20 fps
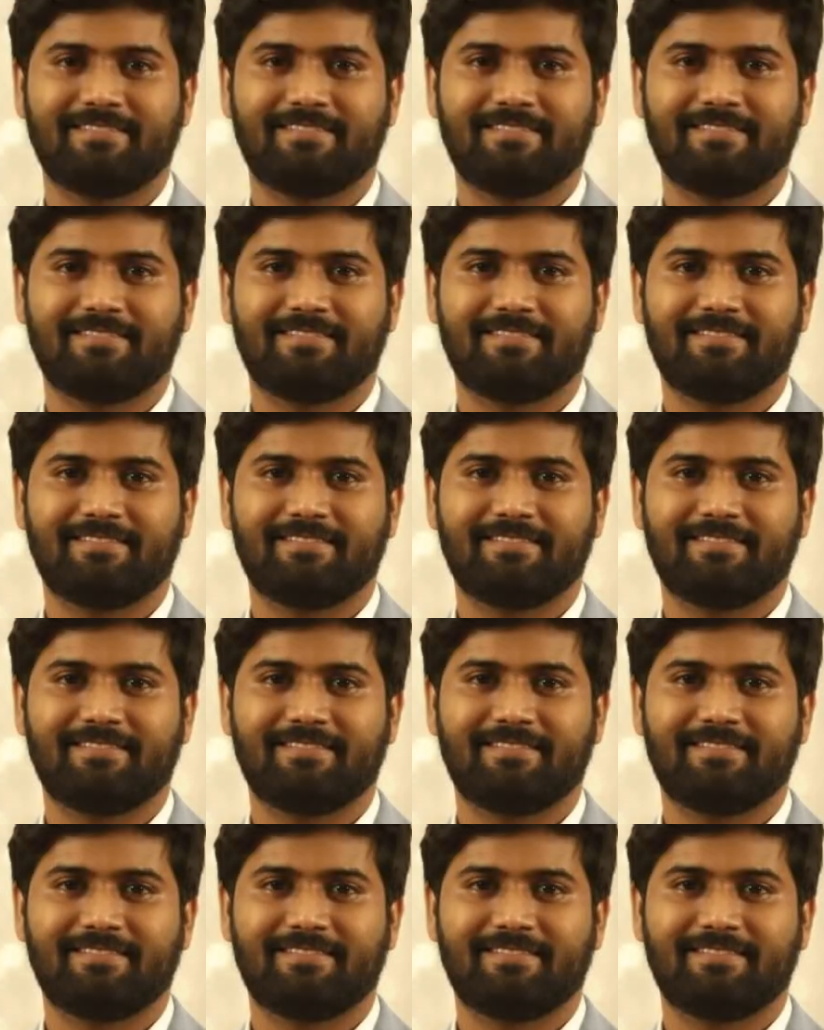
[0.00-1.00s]

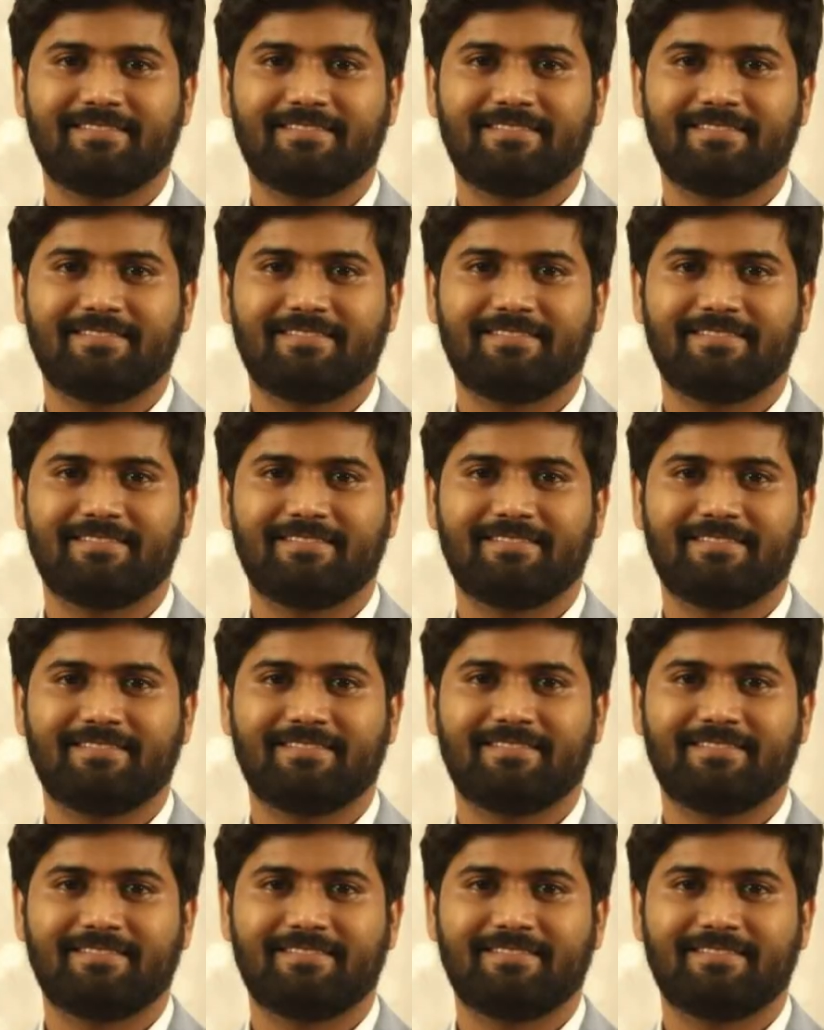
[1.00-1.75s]
[no speech]